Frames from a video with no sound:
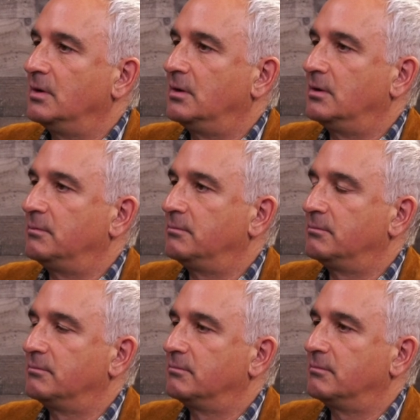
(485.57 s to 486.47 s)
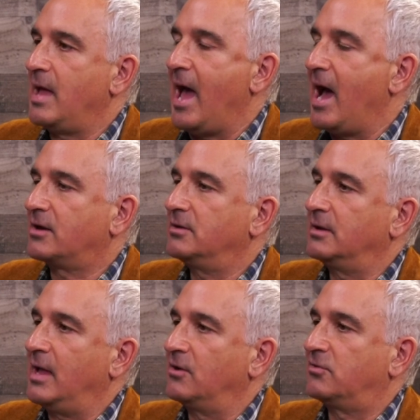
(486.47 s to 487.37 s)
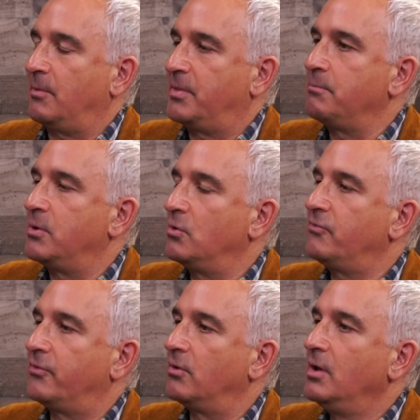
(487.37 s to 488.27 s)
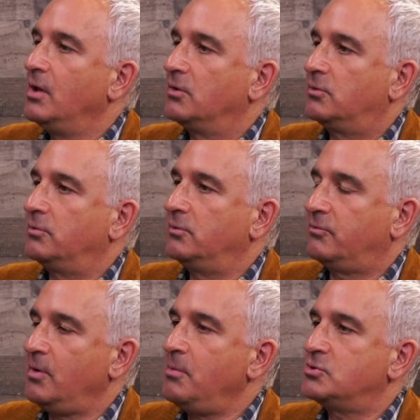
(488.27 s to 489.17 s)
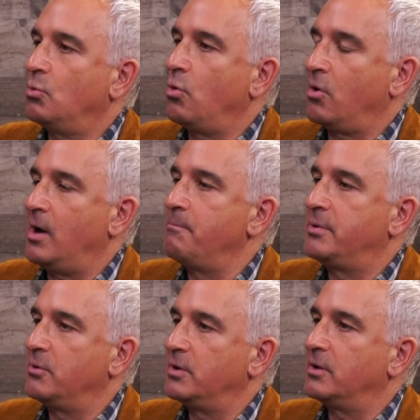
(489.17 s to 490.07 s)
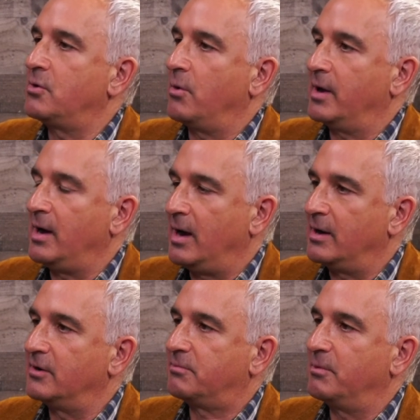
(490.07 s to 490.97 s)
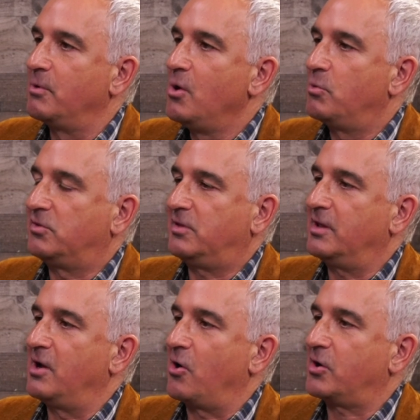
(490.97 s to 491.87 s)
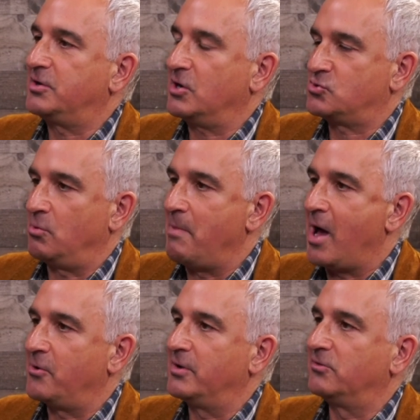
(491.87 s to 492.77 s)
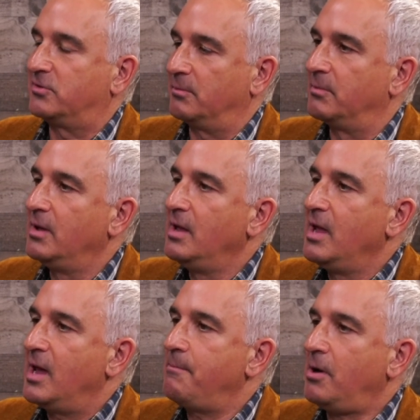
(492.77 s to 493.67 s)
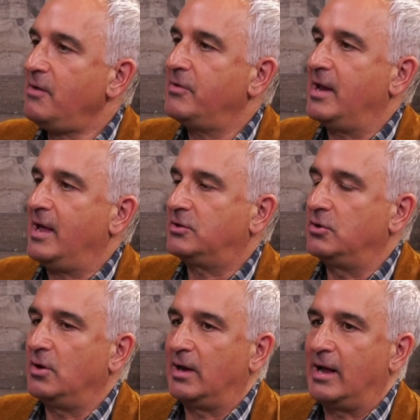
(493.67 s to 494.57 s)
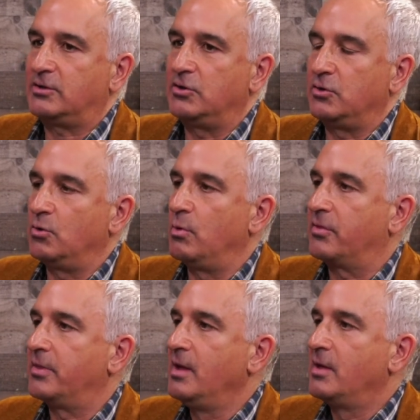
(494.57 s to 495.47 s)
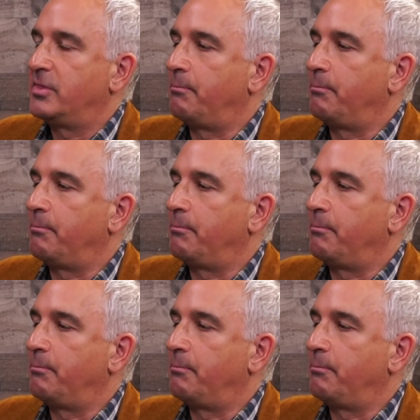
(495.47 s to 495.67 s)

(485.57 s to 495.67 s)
um, act against something beautiful. So there's very much a war on beauty going on. It's been, we see it in architectural modernism. And part of it had to, a lot to do with the